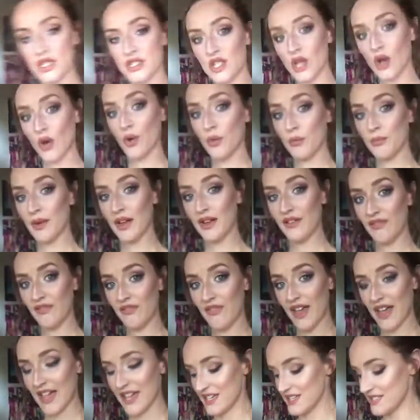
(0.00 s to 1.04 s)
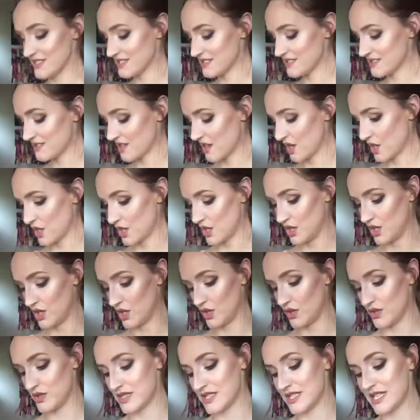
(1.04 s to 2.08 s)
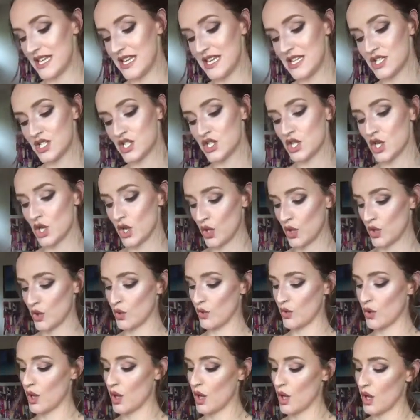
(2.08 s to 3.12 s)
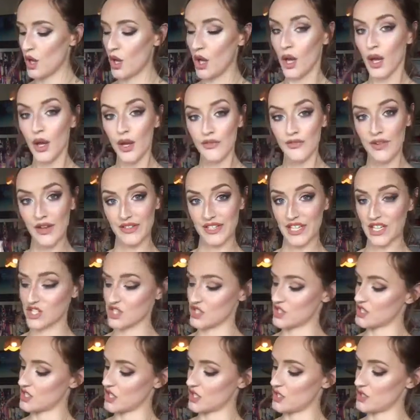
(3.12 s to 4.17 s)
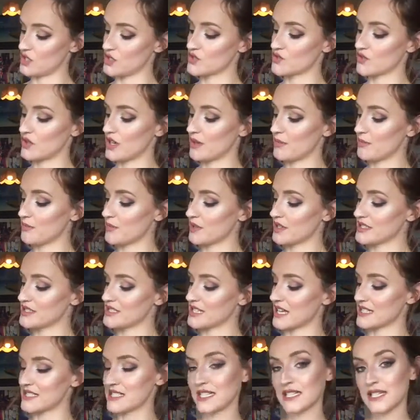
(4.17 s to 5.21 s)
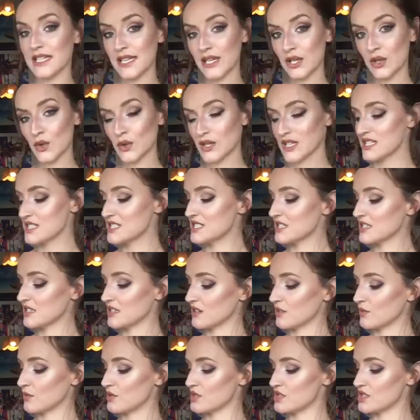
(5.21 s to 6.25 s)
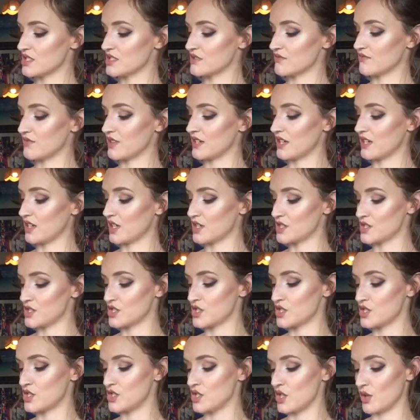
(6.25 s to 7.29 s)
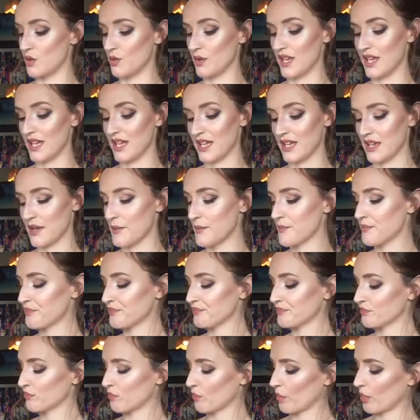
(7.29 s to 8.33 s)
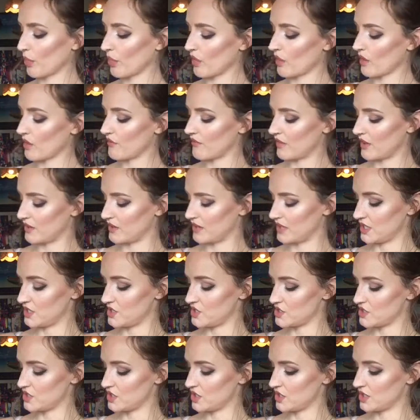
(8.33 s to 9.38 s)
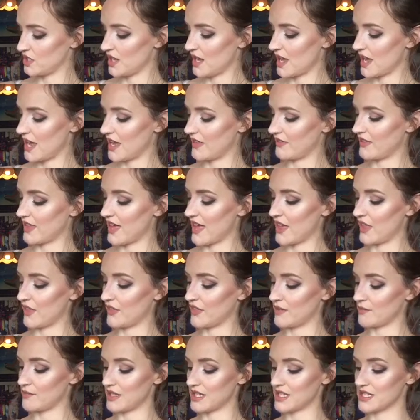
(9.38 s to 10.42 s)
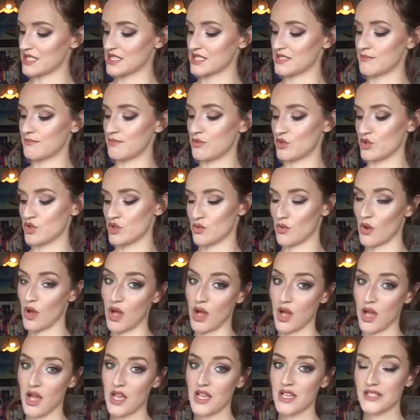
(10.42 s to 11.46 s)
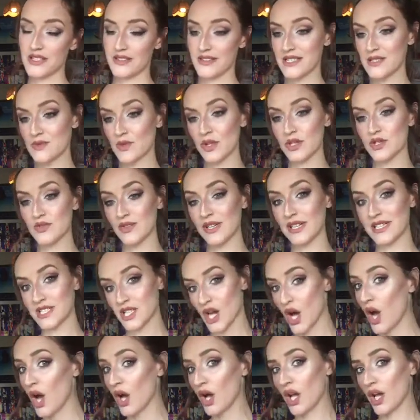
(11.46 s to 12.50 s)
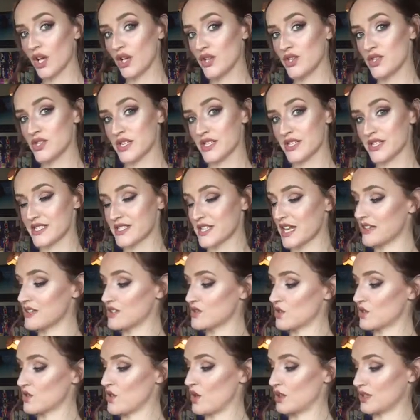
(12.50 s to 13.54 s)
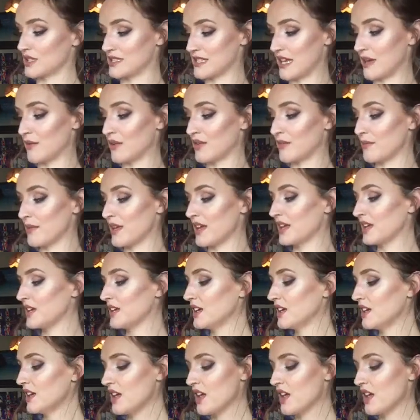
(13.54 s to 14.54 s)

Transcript: So on my face, I use these two foundations. I use Dream Satin Liquid, which is really nice, dewy foundation, and the Healthy Mix Bourjois. So this one's really dark. I usually just take this on holiday with me.